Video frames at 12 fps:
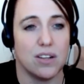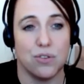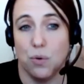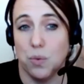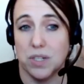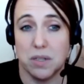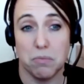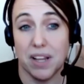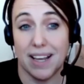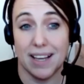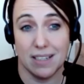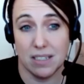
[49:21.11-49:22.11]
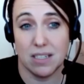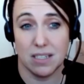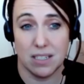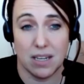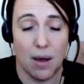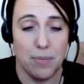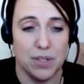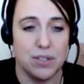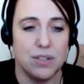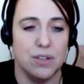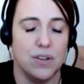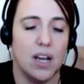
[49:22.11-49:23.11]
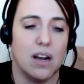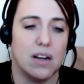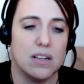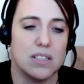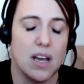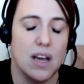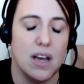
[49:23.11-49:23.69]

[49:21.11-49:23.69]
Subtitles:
so it wasn't planned to stop at 2 years.